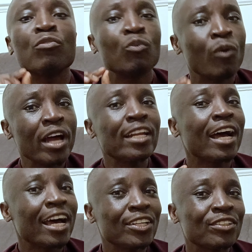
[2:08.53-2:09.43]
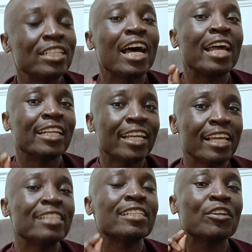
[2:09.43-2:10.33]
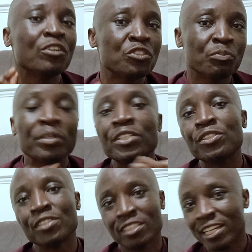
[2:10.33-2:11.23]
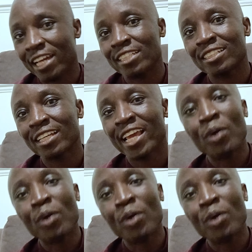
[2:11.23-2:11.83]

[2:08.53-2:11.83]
of 180 occupations, guys.